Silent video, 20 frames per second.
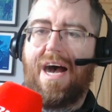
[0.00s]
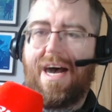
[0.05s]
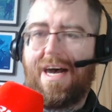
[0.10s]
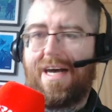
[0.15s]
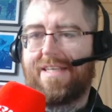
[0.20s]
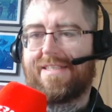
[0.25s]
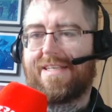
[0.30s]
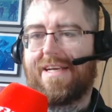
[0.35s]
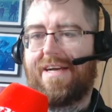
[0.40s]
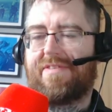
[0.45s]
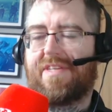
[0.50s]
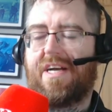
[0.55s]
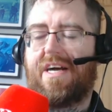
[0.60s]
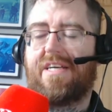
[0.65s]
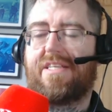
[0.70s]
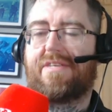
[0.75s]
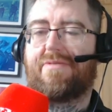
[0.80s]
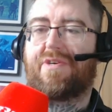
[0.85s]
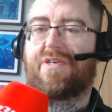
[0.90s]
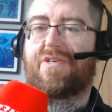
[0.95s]
as I've
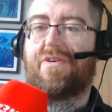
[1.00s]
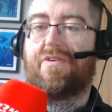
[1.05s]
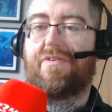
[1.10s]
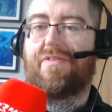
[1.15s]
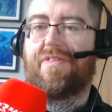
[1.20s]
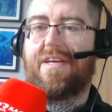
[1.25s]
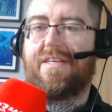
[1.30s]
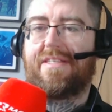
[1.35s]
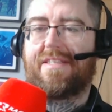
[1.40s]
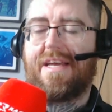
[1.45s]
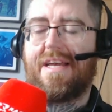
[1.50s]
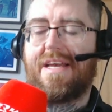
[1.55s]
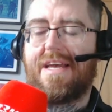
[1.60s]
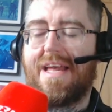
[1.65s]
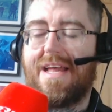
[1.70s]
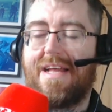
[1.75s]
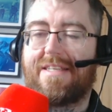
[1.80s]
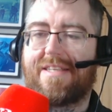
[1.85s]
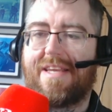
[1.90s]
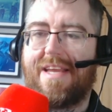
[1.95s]
started to record this, it
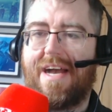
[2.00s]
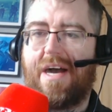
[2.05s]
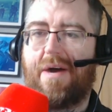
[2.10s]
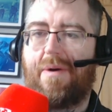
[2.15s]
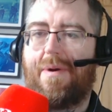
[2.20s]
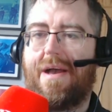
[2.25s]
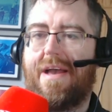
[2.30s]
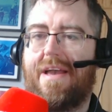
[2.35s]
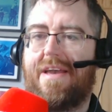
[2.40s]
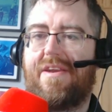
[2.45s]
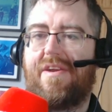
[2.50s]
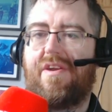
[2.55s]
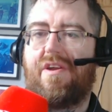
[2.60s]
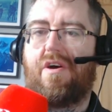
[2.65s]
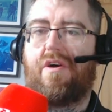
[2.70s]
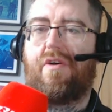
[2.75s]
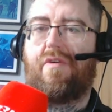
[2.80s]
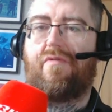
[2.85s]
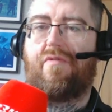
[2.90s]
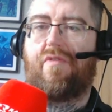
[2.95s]
is now a
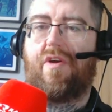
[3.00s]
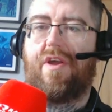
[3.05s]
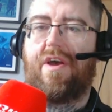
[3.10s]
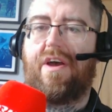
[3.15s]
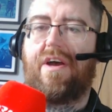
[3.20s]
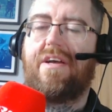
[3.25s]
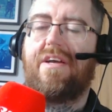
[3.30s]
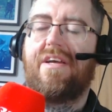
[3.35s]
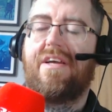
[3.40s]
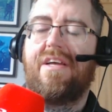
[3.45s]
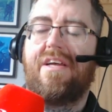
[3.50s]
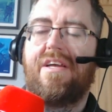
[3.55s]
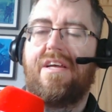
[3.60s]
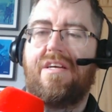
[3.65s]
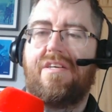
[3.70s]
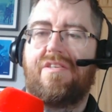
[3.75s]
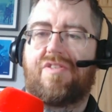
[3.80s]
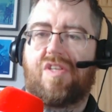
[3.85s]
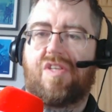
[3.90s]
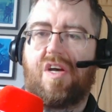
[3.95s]
non-runner.
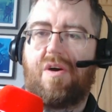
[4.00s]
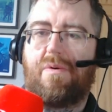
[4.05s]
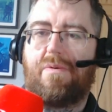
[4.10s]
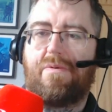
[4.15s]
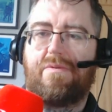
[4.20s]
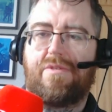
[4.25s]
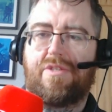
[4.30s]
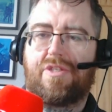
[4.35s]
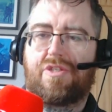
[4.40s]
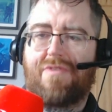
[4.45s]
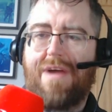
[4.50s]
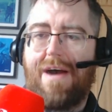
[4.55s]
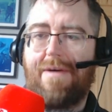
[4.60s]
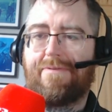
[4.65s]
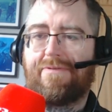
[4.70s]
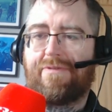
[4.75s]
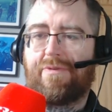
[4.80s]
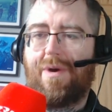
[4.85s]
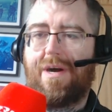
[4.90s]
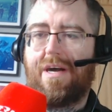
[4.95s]
So
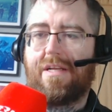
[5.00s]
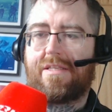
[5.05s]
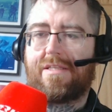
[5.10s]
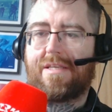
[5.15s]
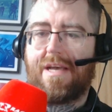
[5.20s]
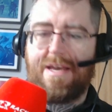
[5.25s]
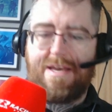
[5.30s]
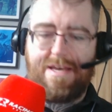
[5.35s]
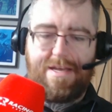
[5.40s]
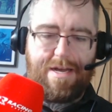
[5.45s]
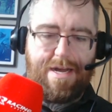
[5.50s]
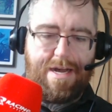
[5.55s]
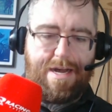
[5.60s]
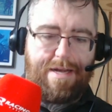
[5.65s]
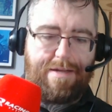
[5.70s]
scrap Suerte,